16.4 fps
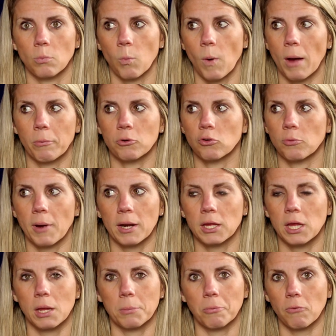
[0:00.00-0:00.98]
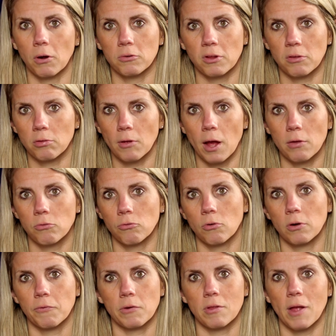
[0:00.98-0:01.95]
Why would your body keep around
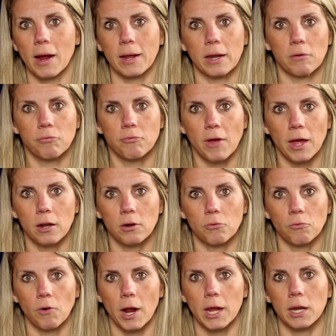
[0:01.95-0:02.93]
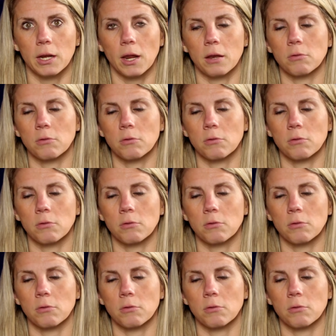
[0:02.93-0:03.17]
testosterone if it's not getting fed, right?